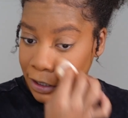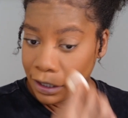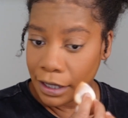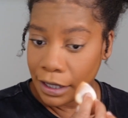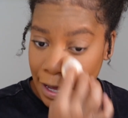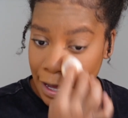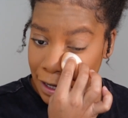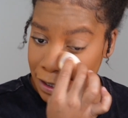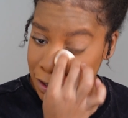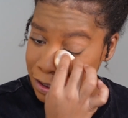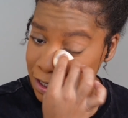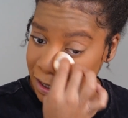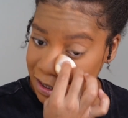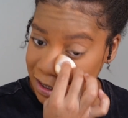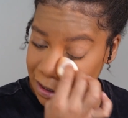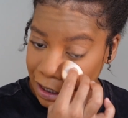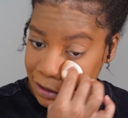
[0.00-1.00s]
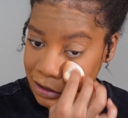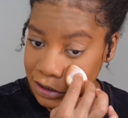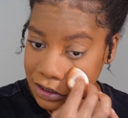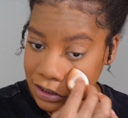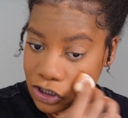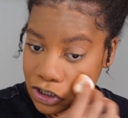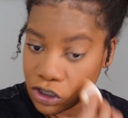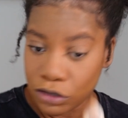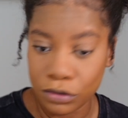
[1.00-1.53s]
Again, TikTok
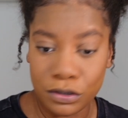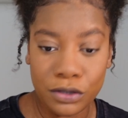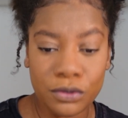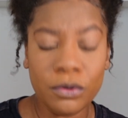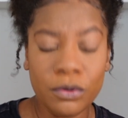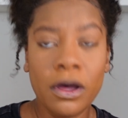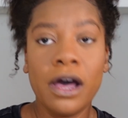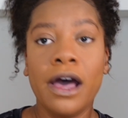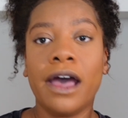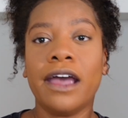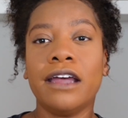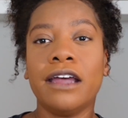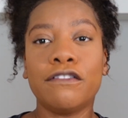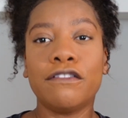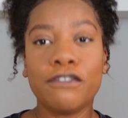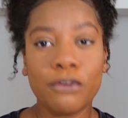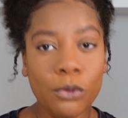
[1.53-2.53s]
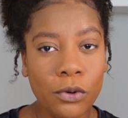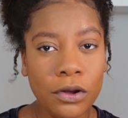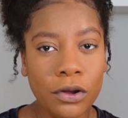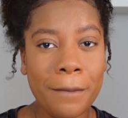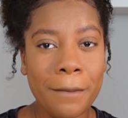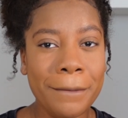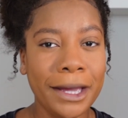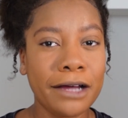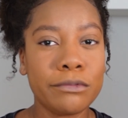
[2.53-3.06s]
doesn't show you a
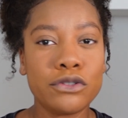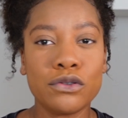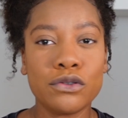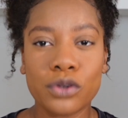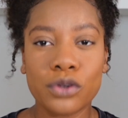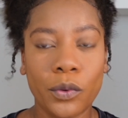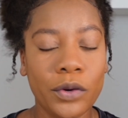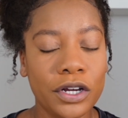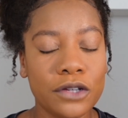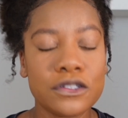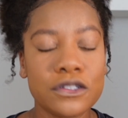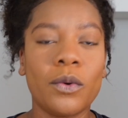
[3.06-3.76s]
full makeup tutorial.